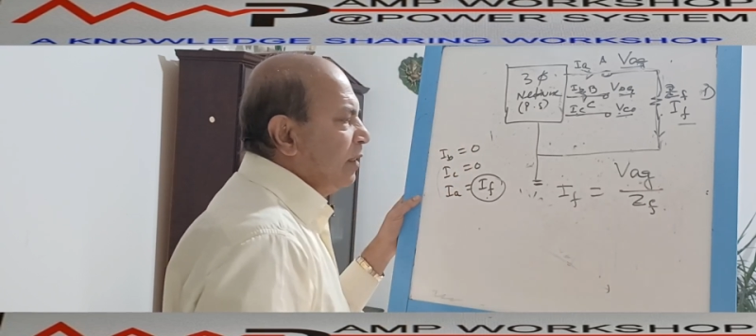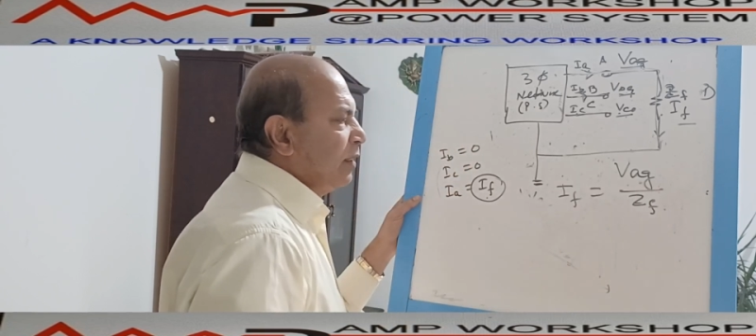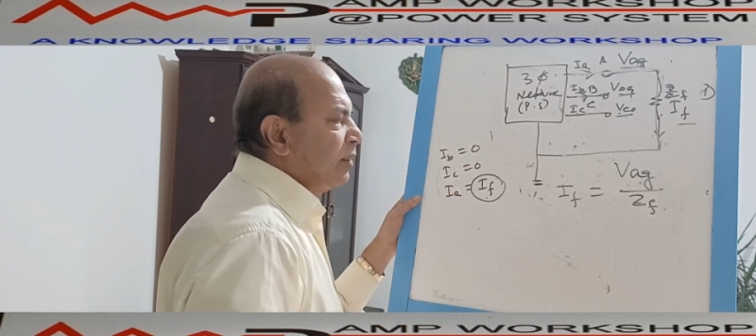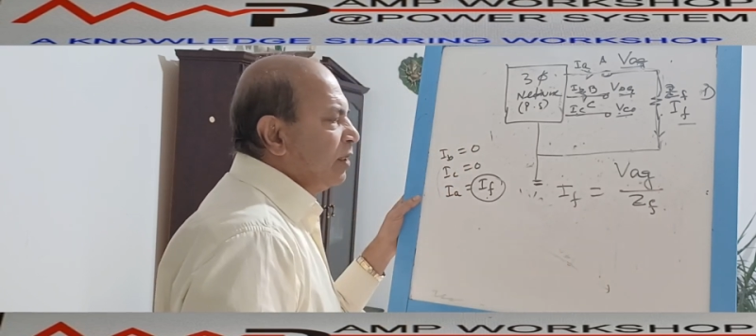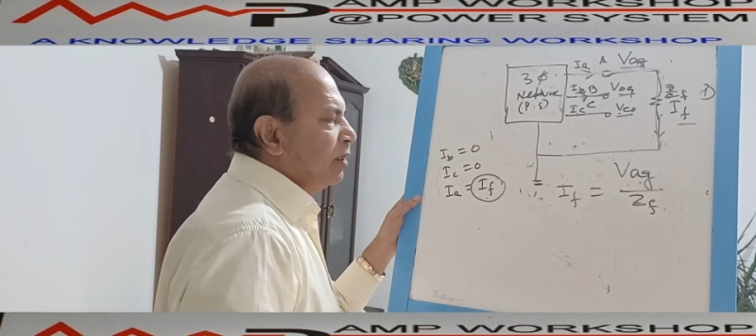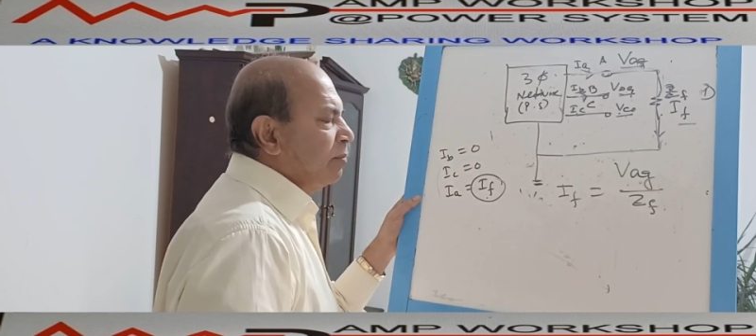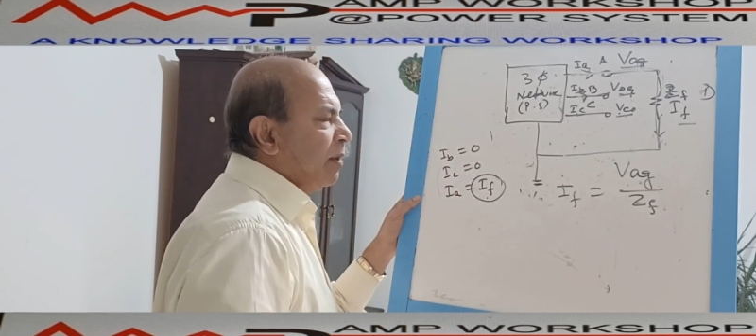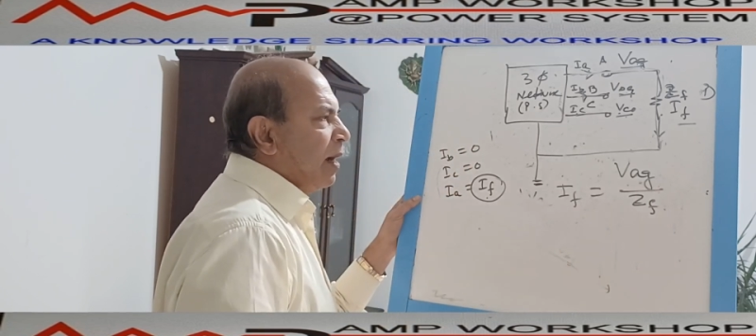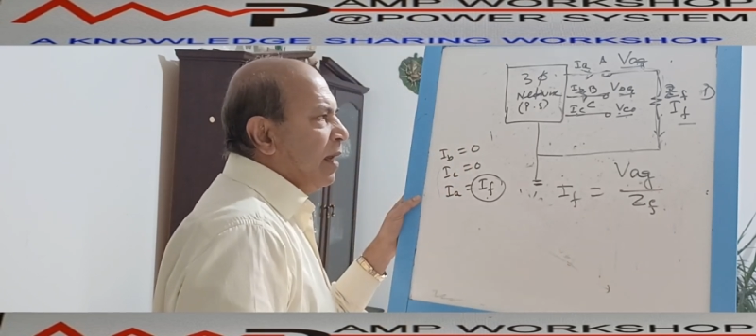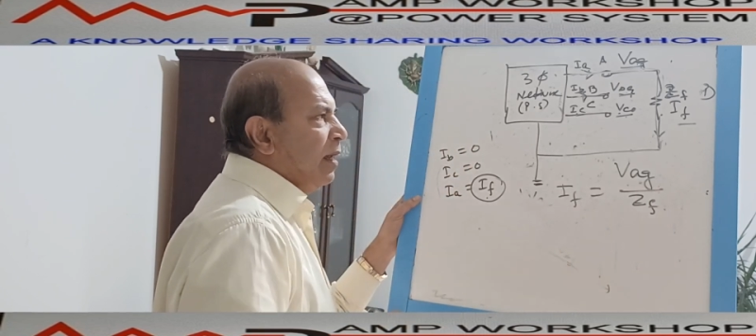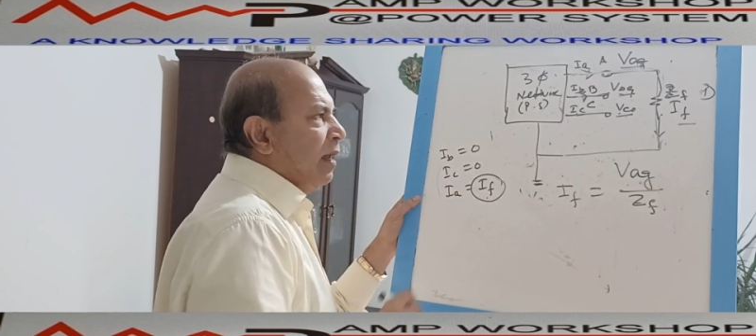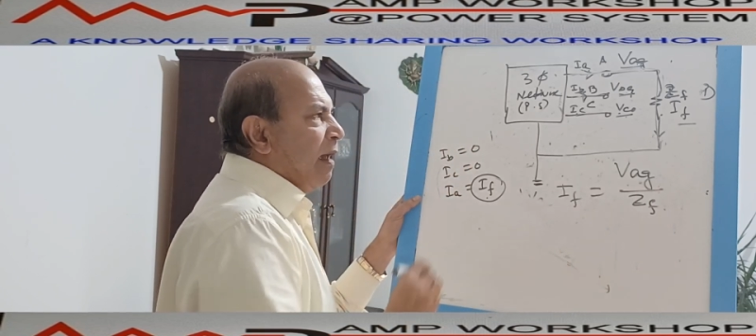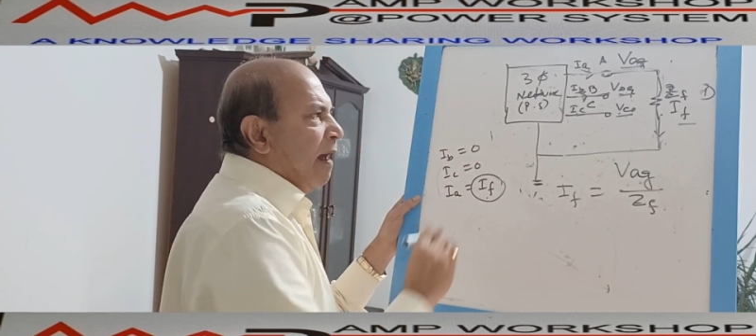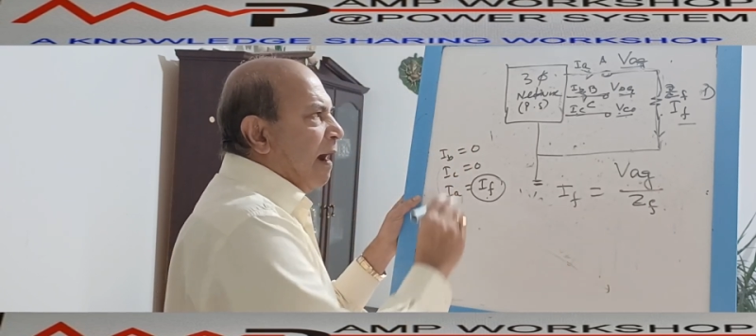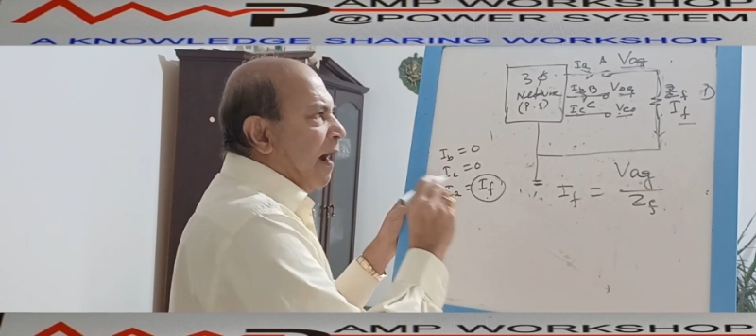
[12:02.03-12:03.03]
This is my
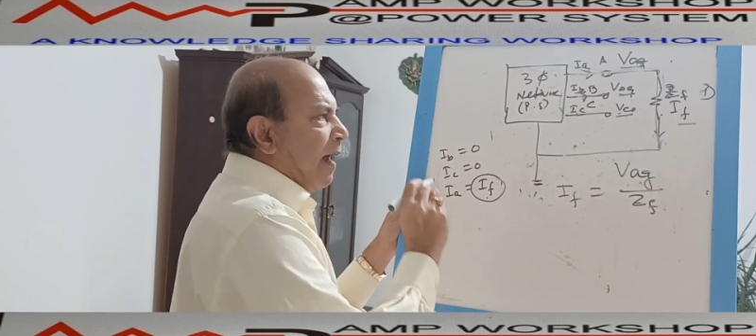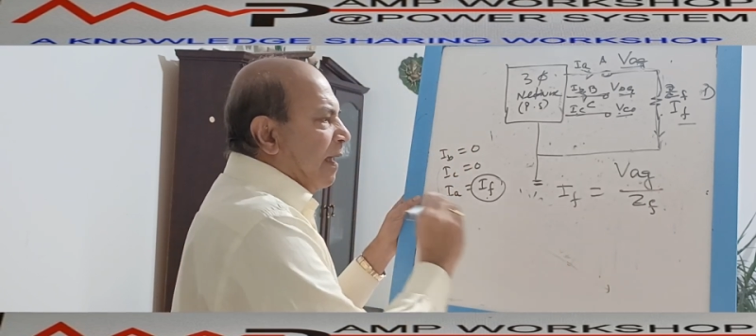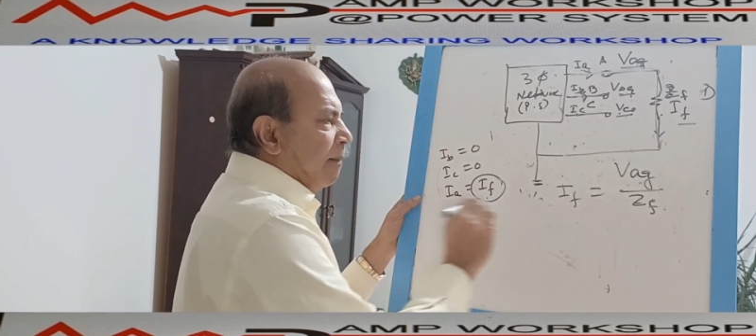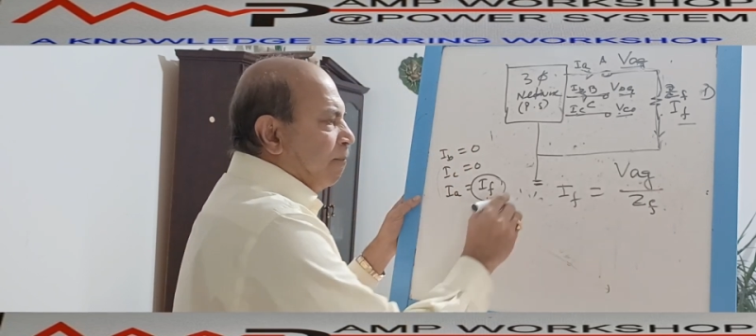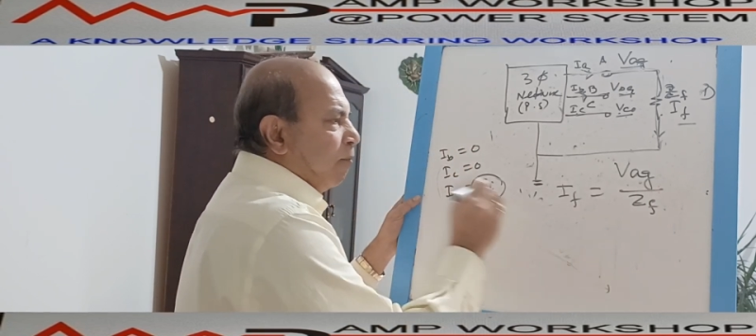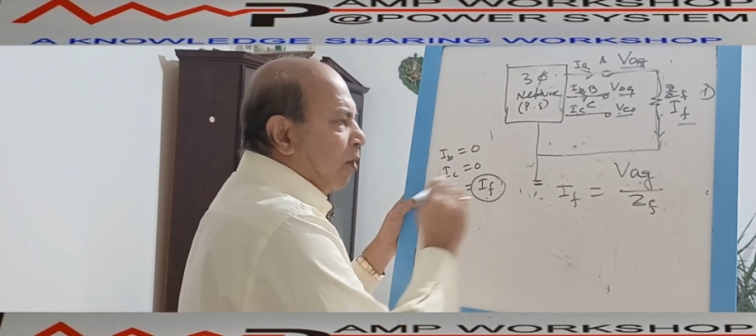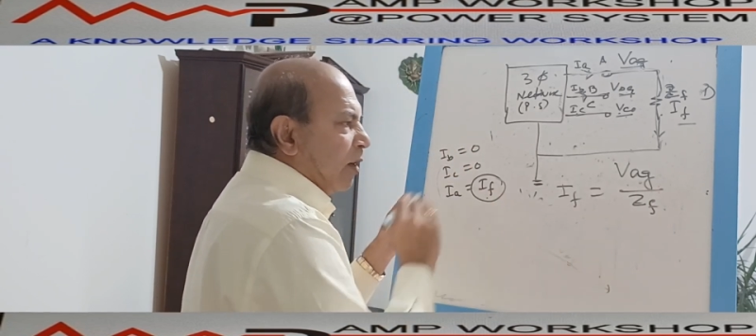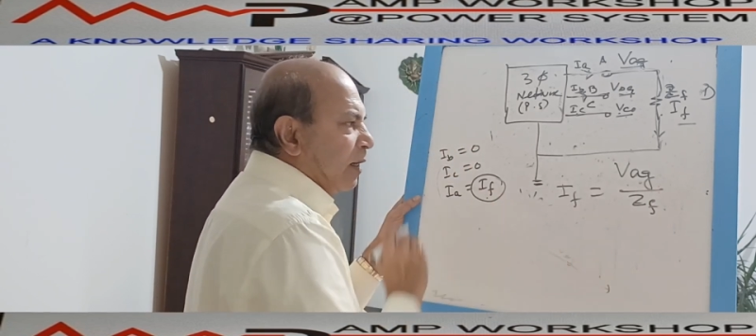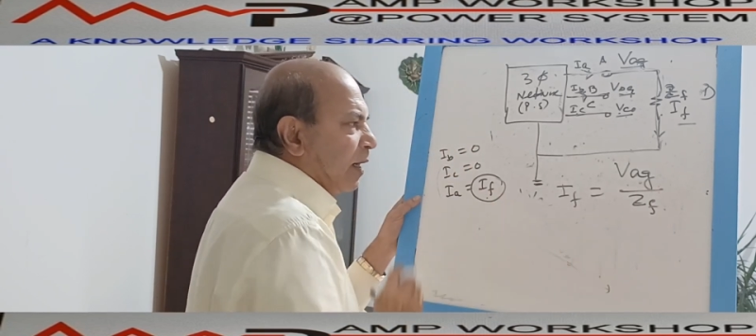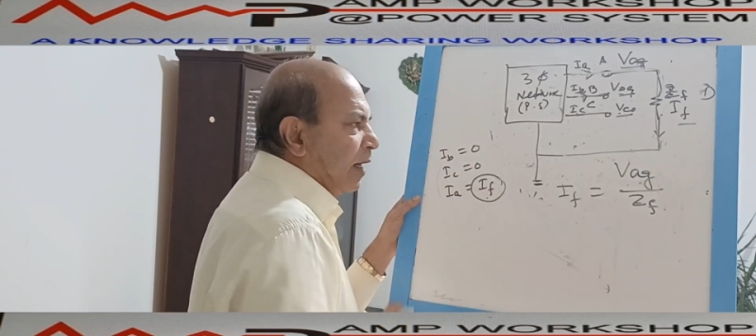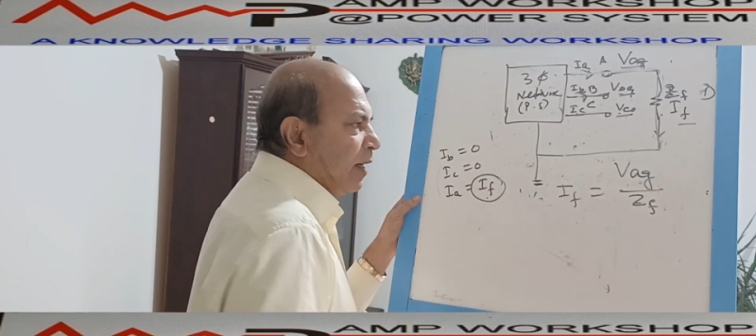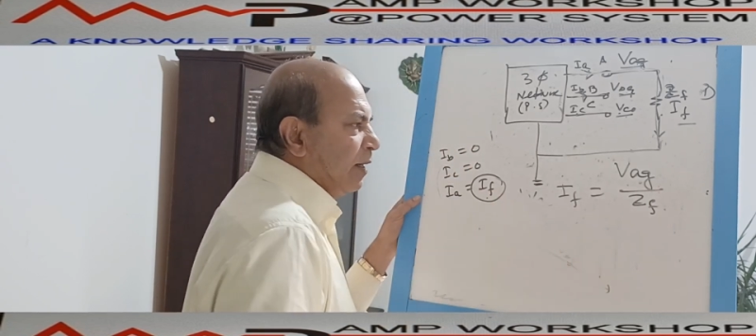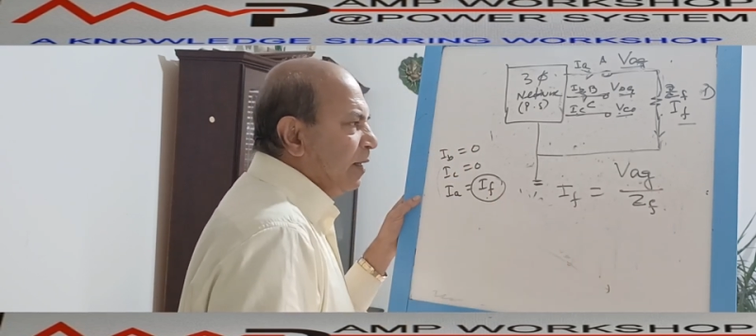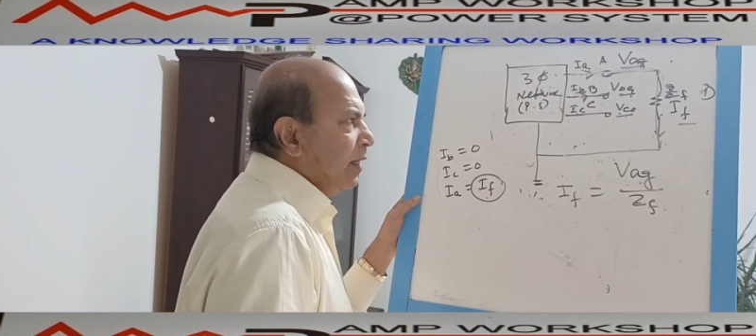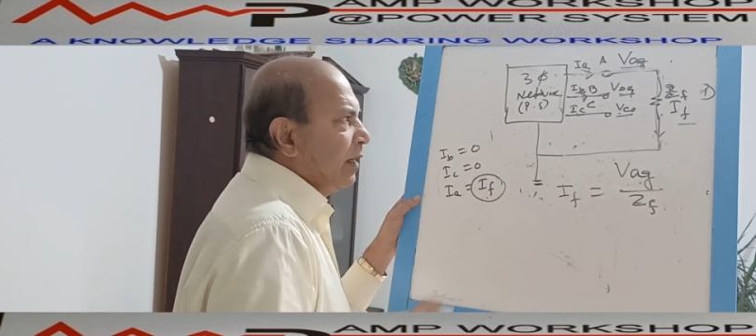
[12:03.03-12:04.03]
IF fault current